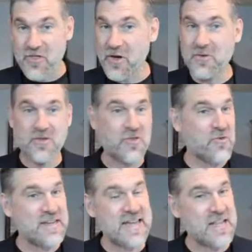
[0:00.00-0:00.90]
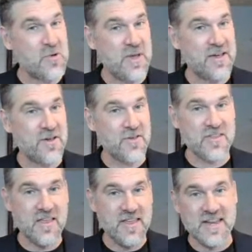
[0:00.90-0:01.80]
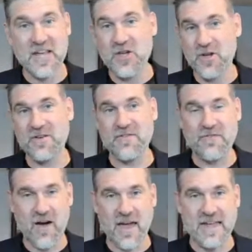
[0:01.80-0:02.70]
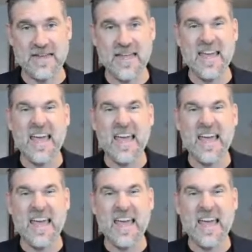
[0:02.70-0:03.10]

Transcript: those storytelling wheels that I couldn't find.